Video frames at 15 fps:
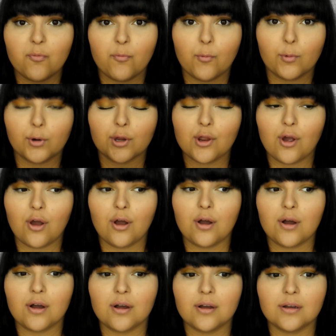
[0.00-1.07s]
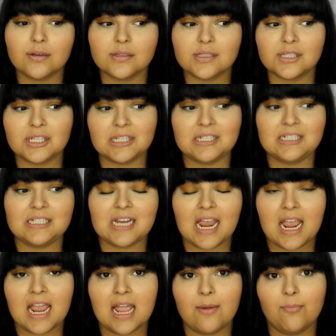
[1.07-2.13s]
for y'all
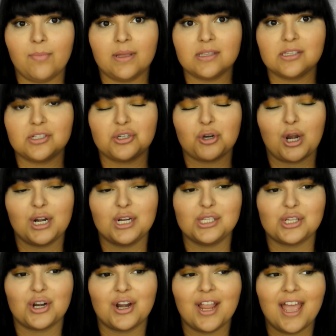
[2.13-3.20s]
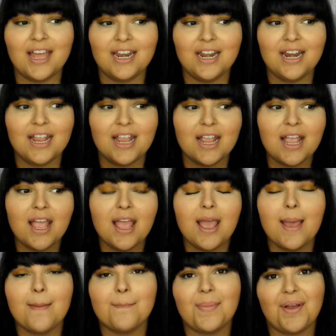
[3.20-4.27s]
today. I'm about to try to start editing,
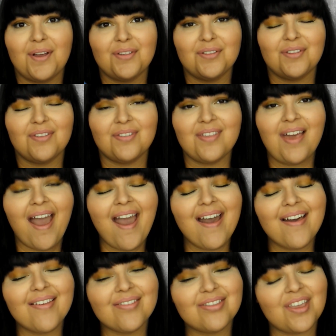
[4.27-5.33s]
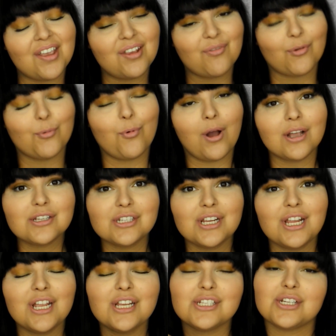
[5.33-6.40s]
but other than that, thanks for
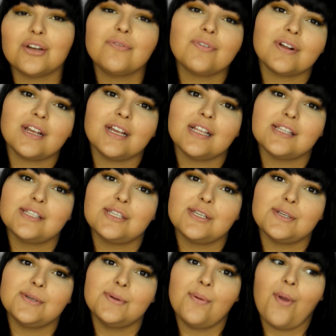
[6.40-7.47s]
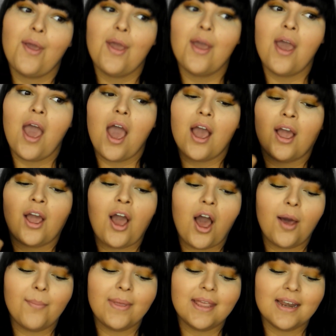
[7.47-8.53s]
watching. Don't forget to
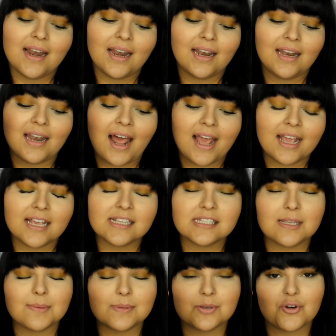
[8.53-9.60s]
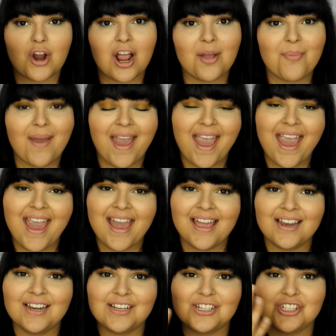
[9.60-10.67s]
comment, like, subscribe,
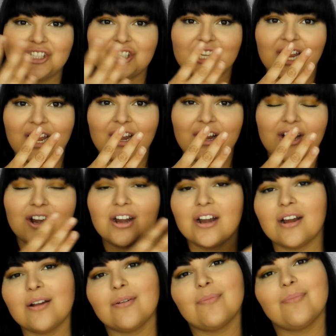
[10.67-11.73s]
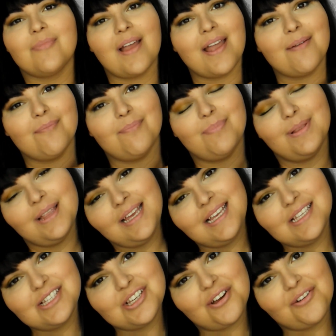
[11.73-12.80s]
and share. And
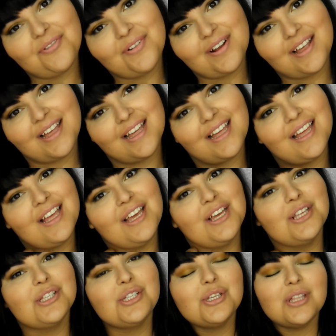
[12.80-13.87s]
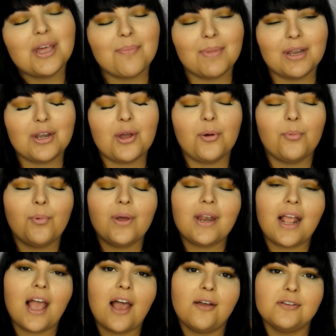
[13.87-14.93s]
please don't forget to let me know
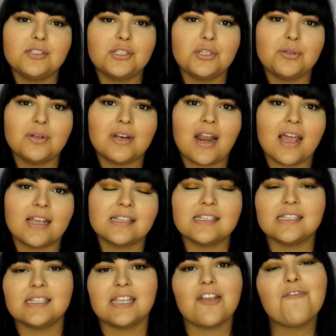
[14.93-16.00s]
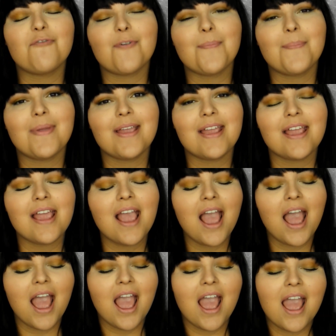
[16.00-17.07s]
what else you'd like to see from me
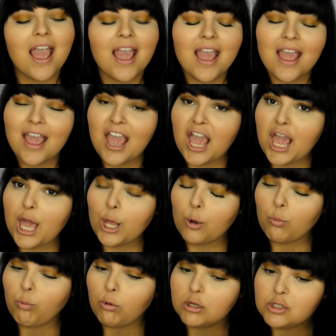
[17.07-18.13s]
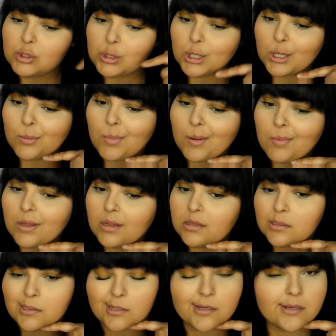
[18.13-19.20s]
and what you think about
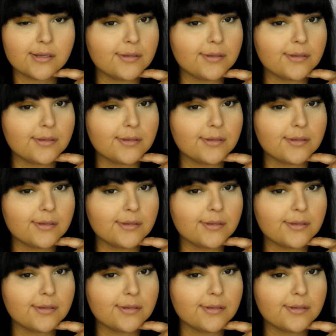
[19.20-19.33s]
my look,